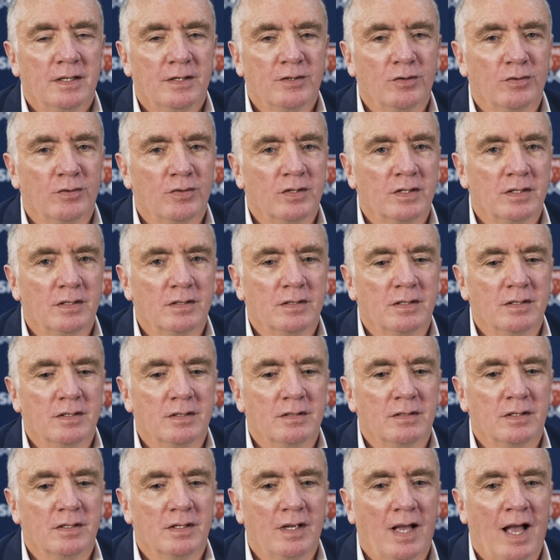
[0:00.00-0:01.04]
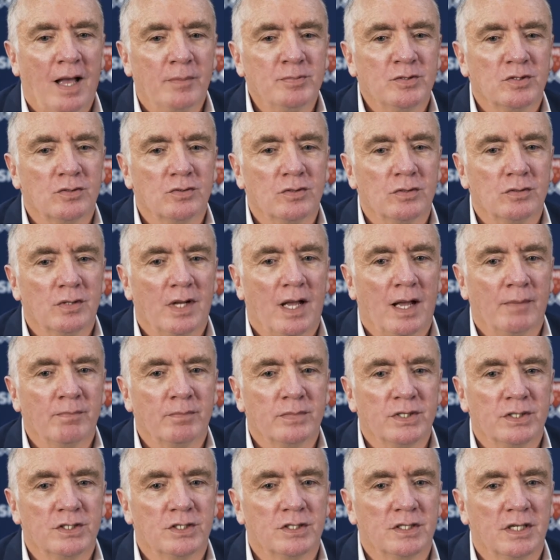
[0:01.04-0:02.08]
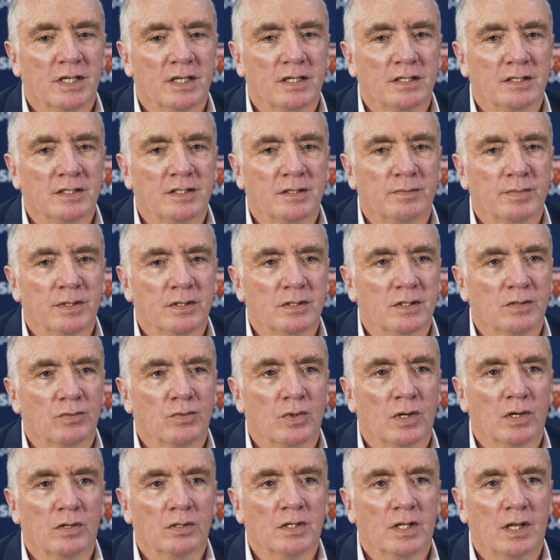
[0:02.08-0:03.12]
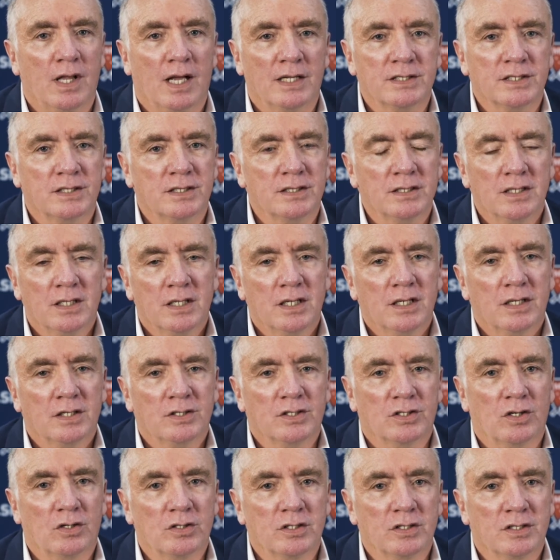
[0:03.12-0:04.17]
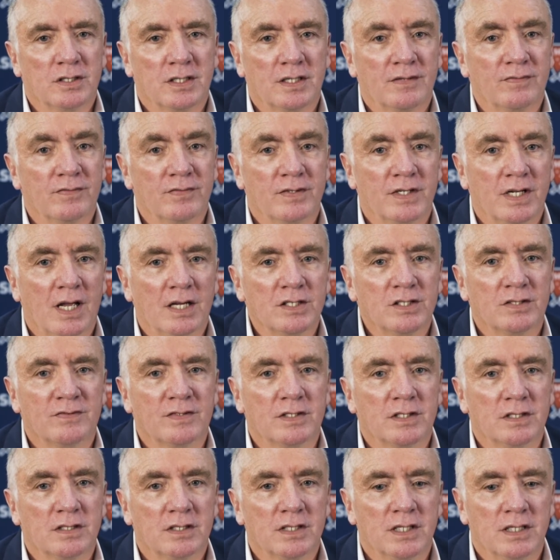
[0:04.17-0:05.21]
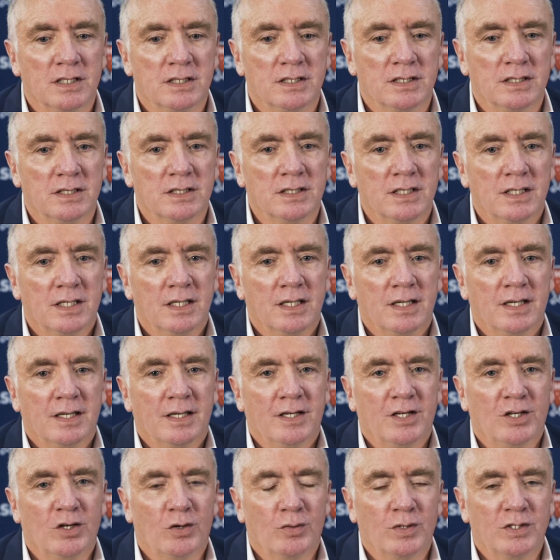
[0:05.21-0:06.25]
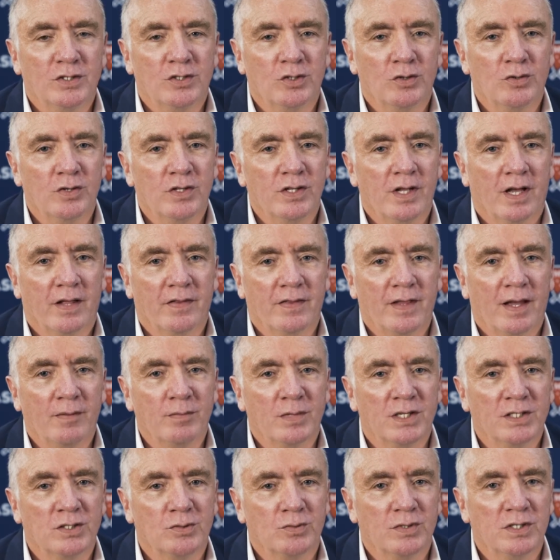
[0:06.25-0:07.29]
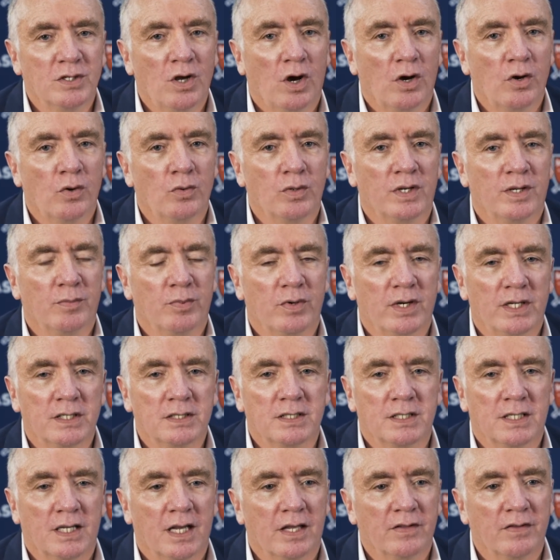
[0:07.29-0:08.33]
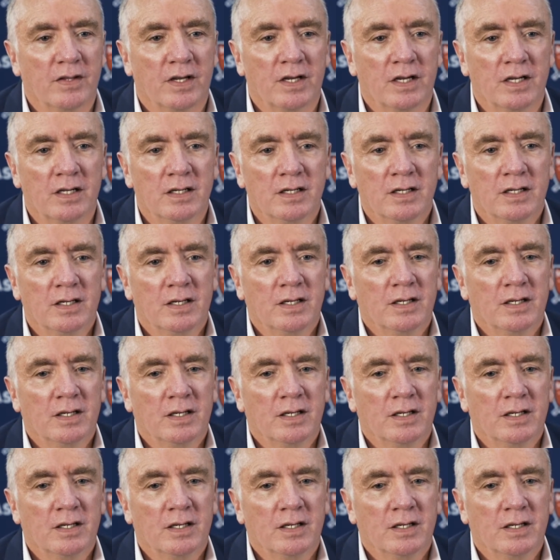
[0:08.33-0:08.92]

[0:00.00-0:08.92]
You know, the absolute ambition here is to build a world-class soccer team for Nashville. And, you know, in doing that, that means we not only bring together